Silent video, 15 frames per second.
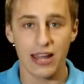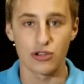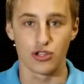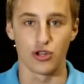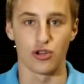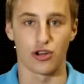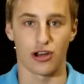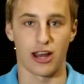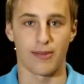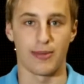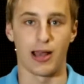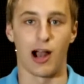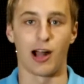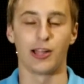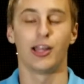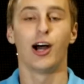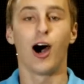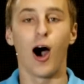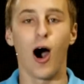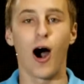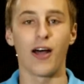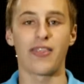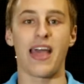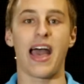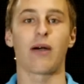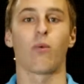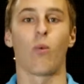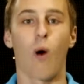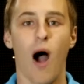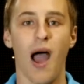and Junior Amion on
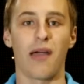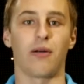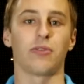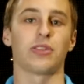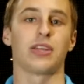that wild